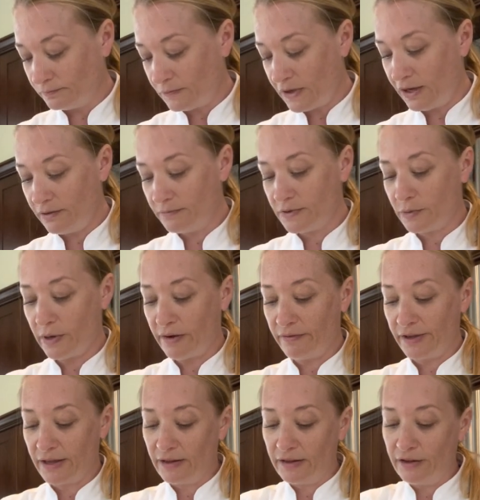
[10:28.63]
Okay, so we have
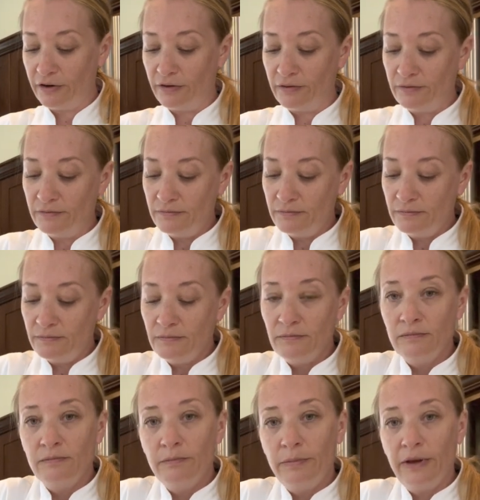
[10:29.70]
like a little
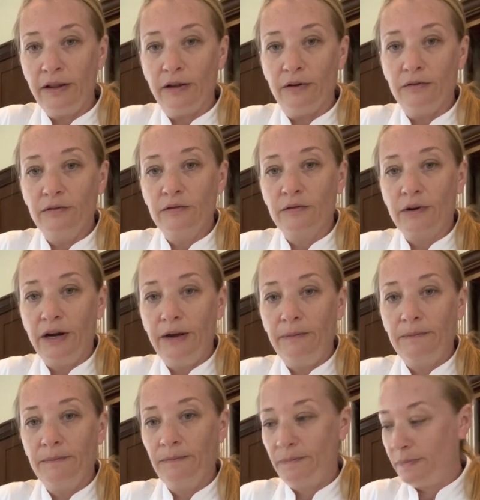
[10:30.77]
pillow, right?
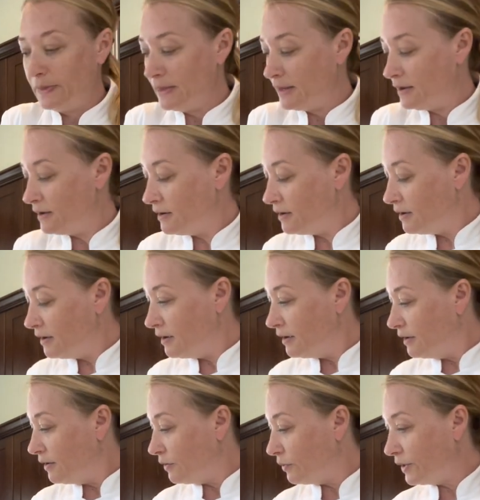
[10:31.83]

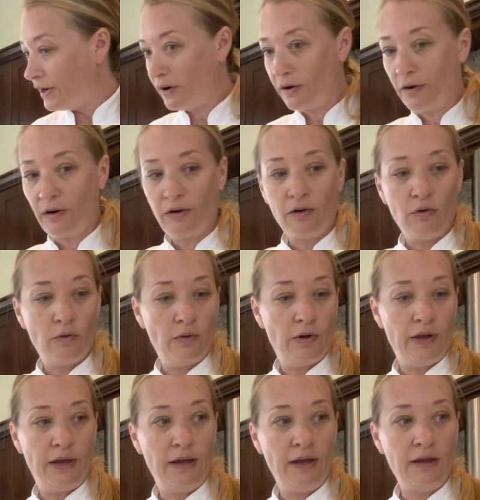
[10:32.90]
We are
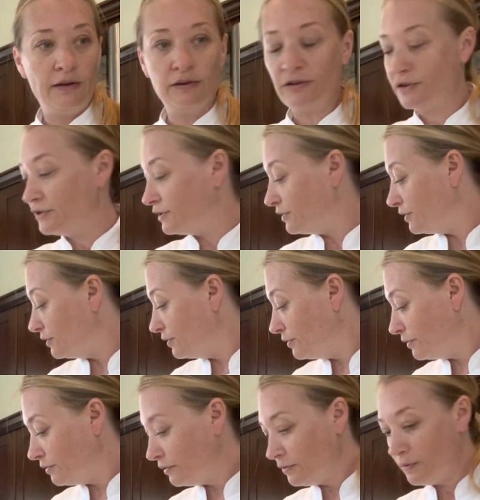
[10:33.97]
going
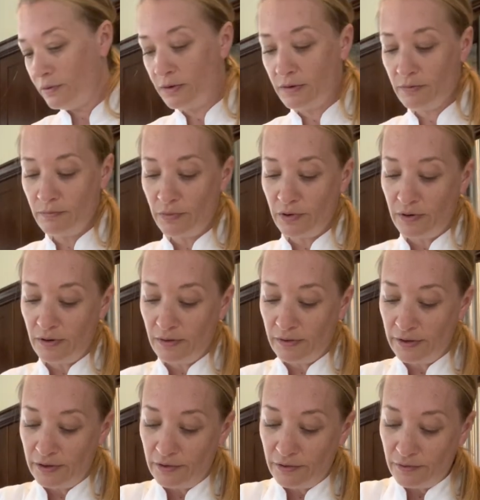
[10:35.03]
to put a
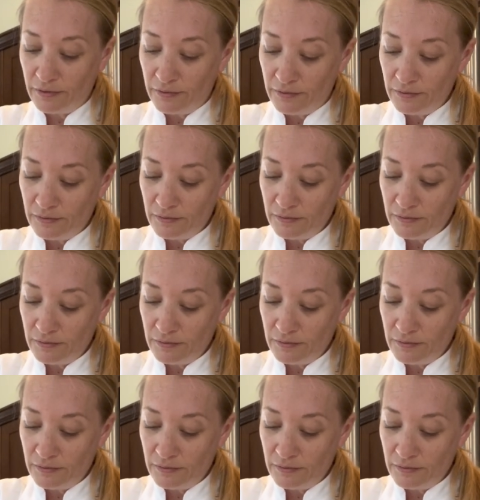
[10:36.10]
little